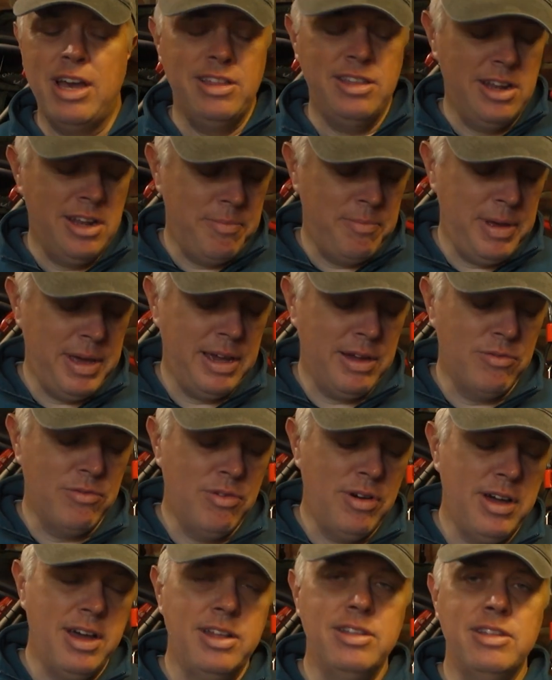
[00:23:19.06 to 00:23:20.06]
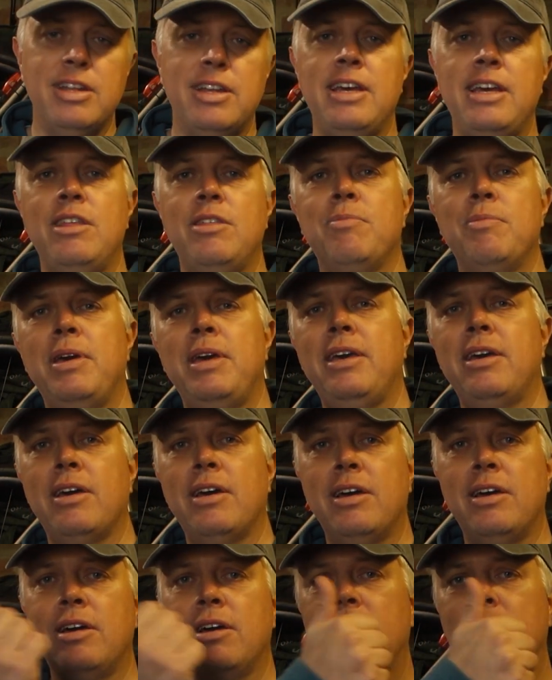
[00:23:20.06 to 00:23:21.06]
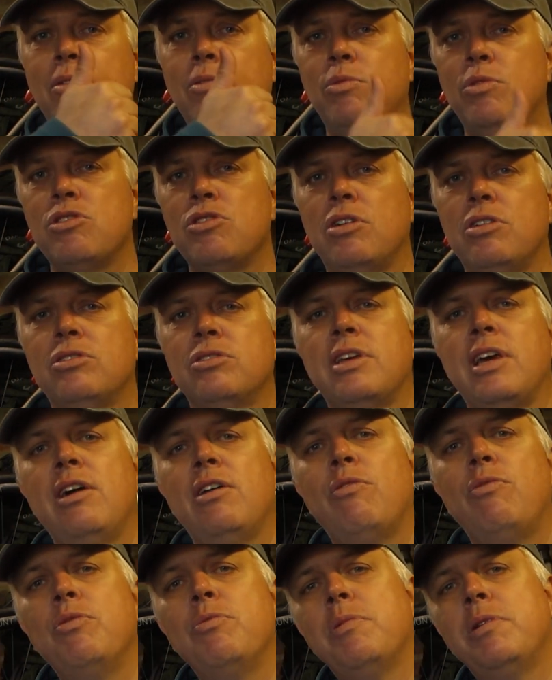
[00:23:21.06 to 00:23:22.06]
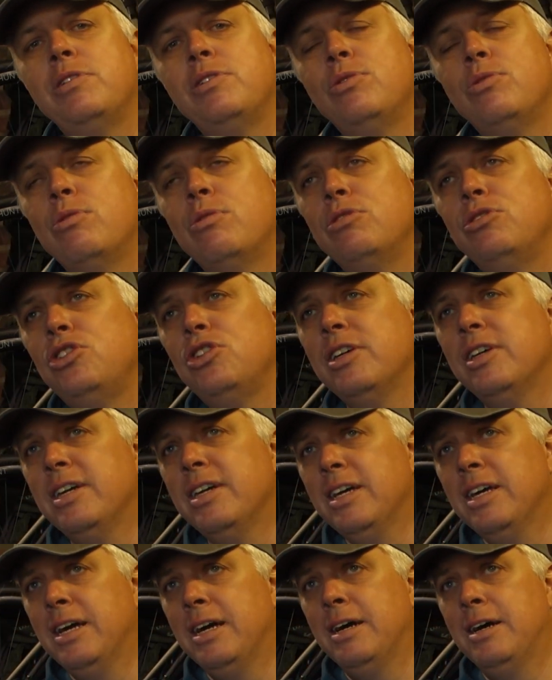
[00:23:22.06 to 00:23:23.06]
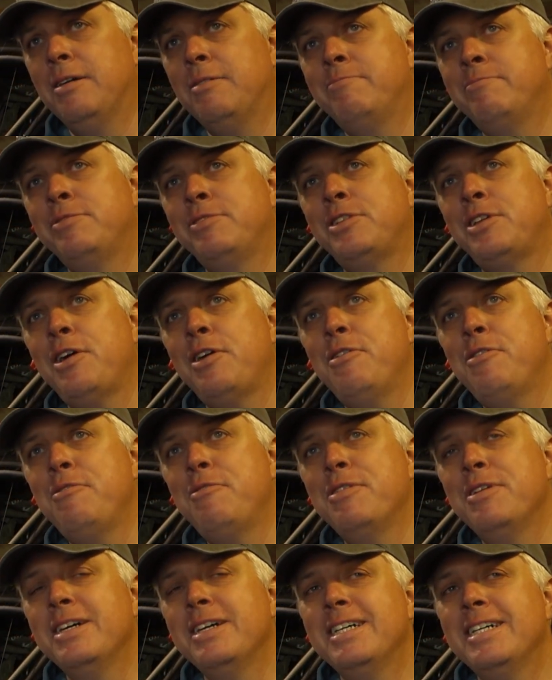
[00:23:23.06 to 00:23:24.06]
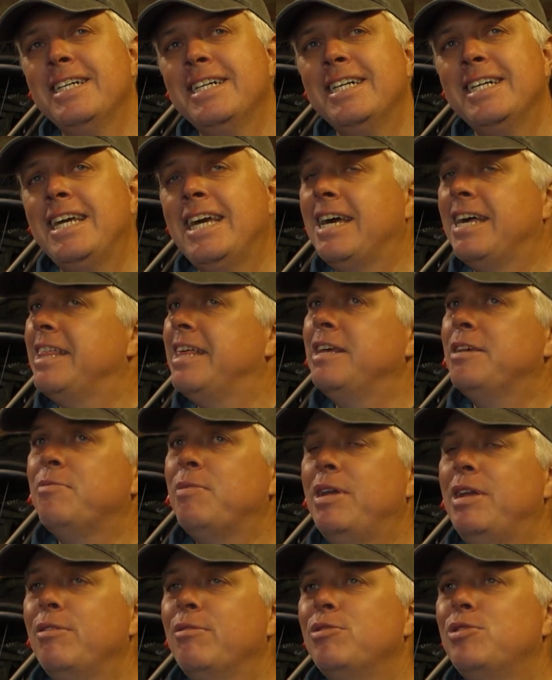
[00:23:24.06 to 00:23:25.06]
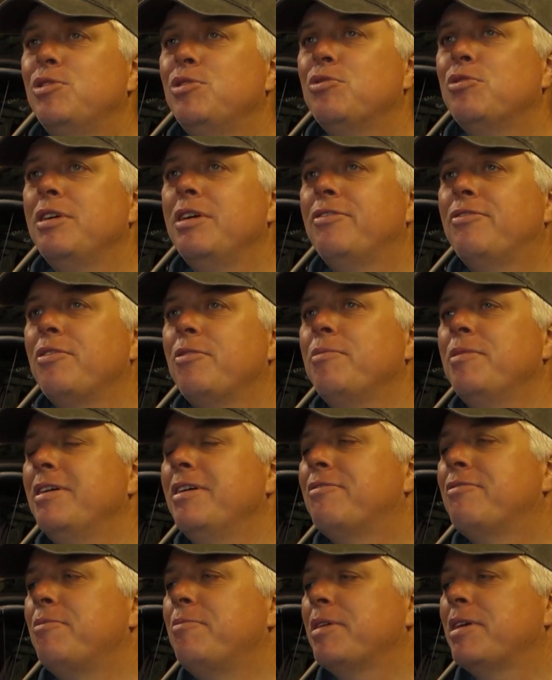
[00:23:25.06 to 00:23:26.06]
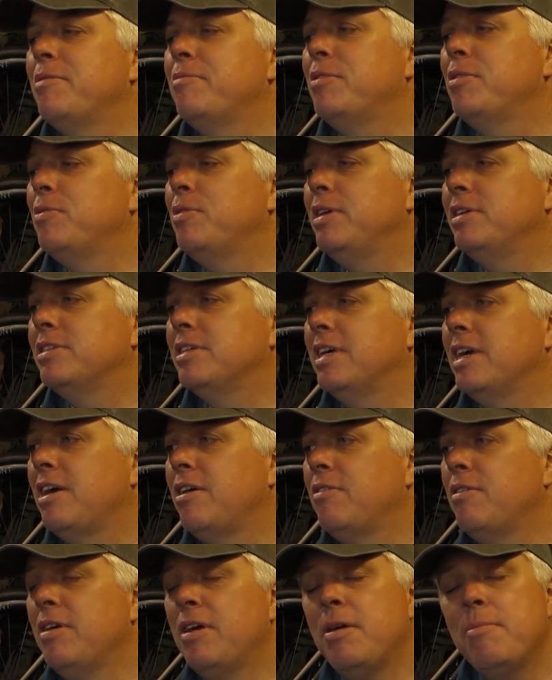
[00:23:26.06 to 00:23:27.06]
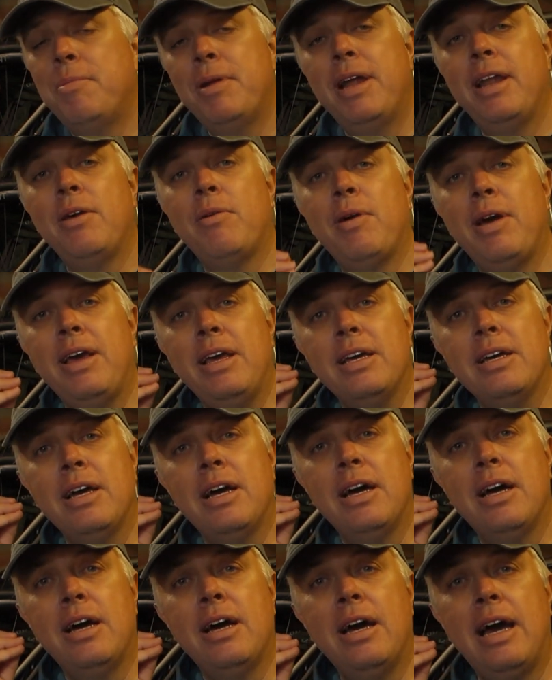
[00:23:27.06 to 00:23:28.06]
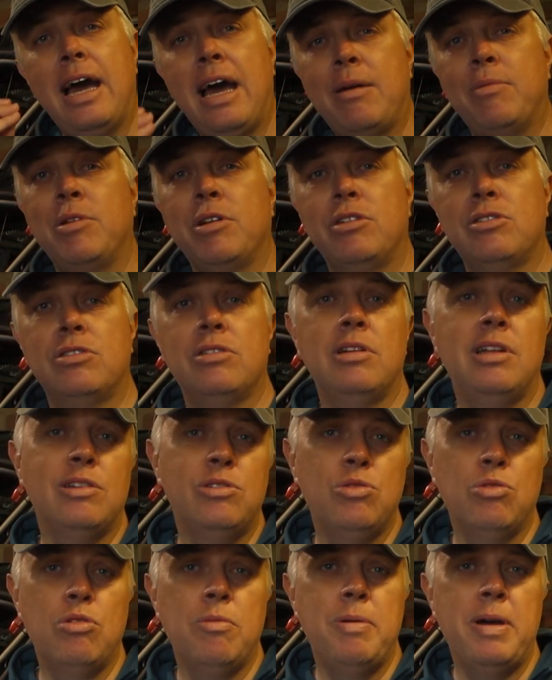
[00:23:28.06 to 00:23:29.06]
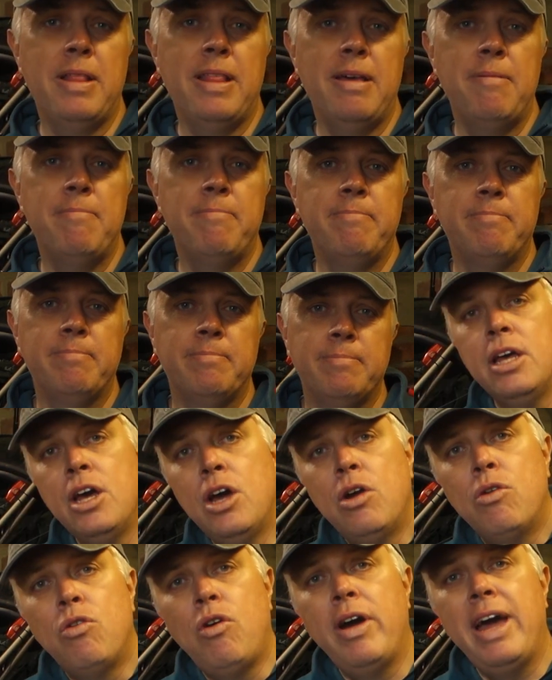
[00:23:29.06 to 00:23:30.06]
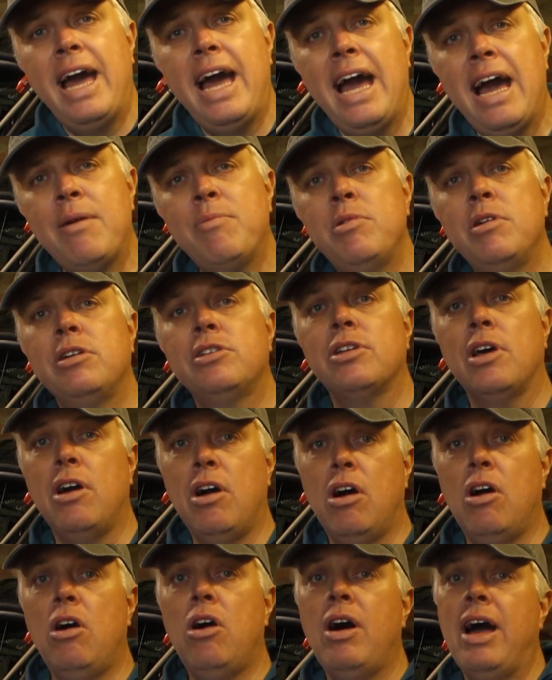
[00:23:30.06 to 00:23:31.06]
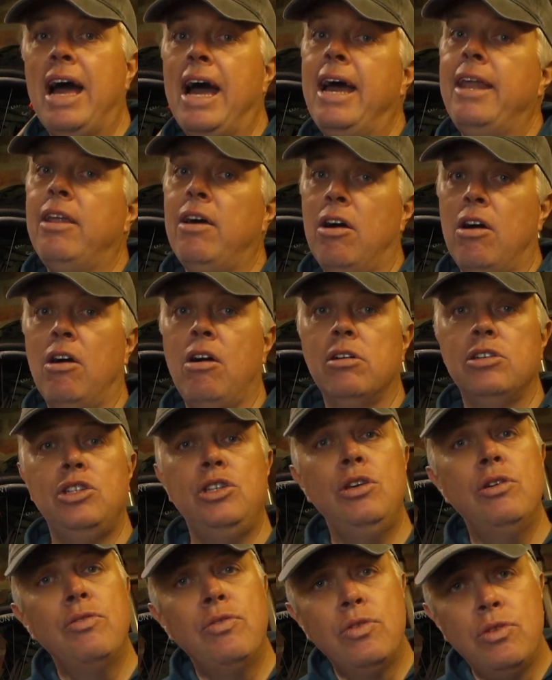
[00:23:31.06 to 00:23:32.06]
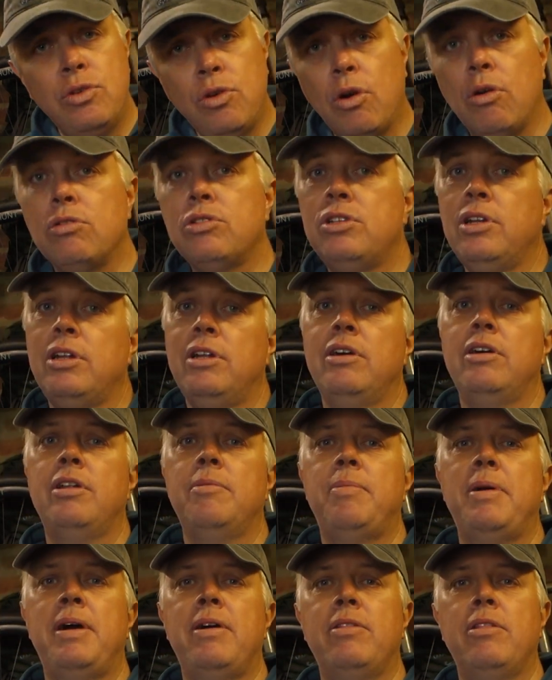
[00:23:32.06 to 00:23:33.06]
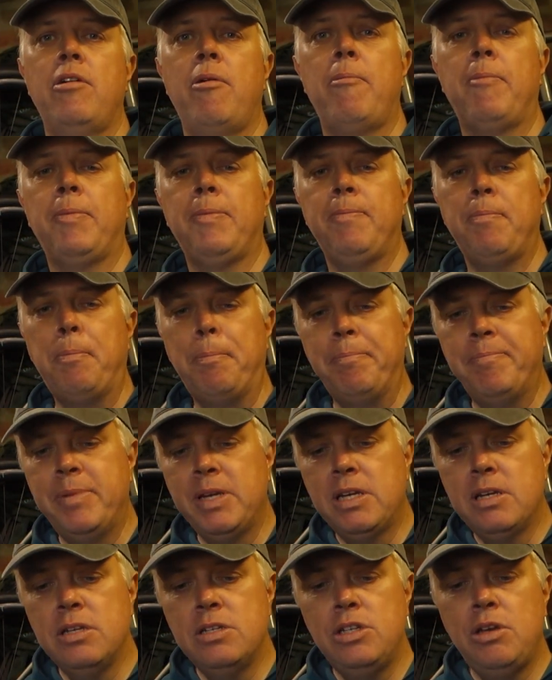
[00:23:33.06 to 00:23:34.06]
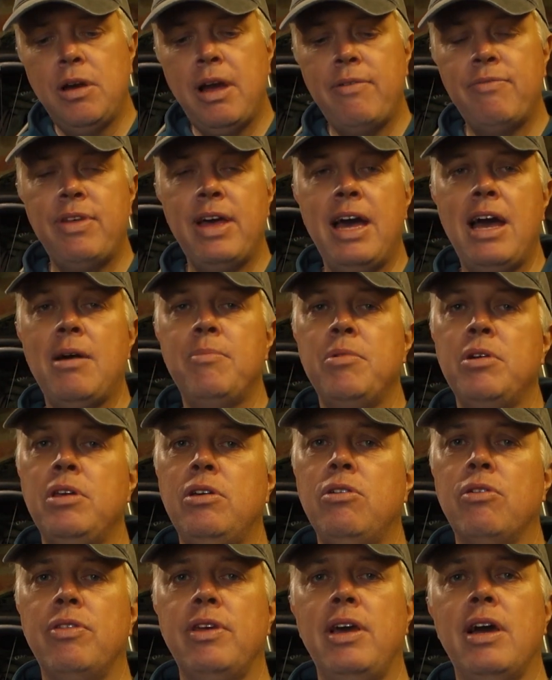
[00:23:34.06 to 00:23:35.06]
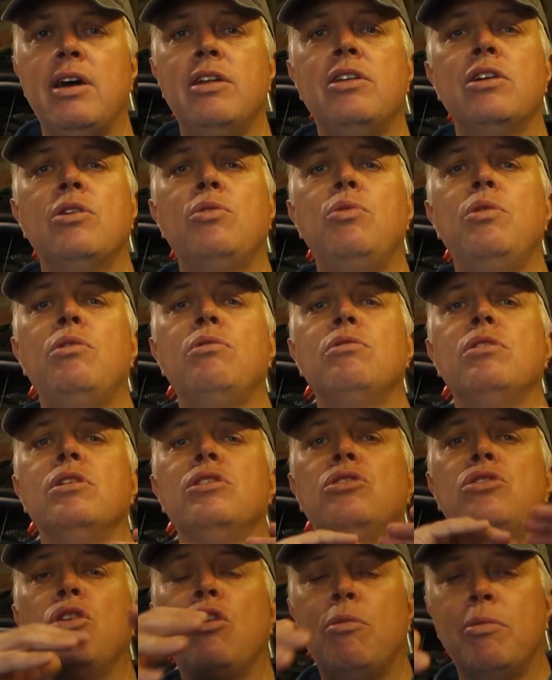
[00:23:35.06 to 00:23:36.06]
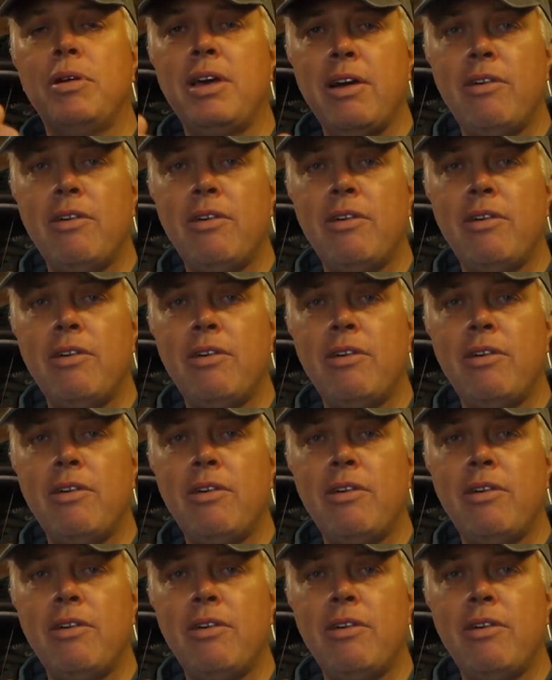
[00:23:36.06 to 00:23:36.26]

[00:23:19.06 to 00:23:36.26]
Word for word: ended up being right underneath me uh, uh, which I scared off with my torch. Um, so yeah, there's my little story from, uh, from a couple of weeks ago. But anyway, hammocks, let's talk about them. Right, hammocks are an art. You've got to learn about them because you have the hammock, you've got the underquilt, the top